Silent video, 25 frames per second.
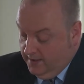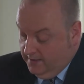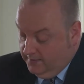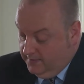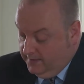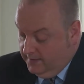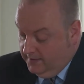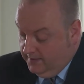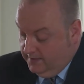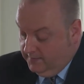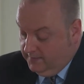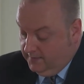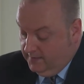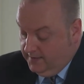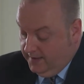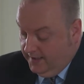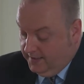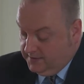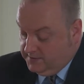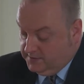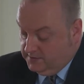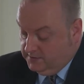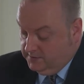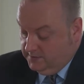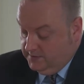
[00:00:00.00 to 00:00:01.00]
the
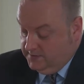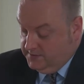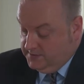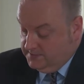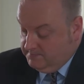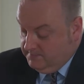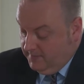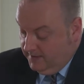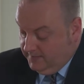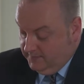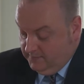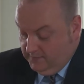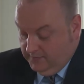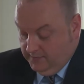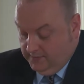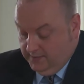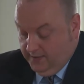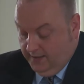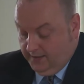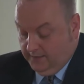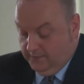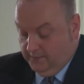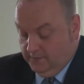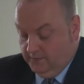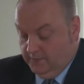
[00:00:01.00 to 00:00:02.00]
international and domestic
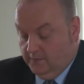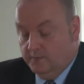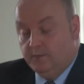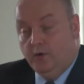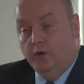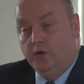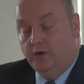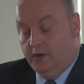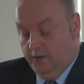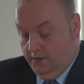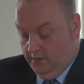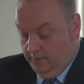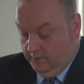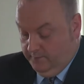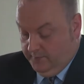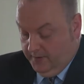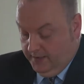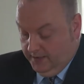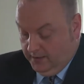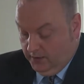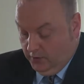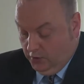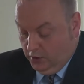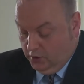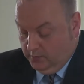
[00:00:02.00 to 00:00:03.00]
nexus spoken of
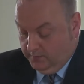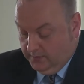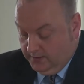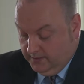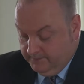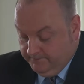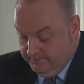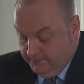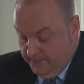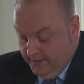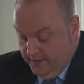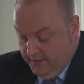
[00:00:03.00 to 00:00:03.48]
by Kirby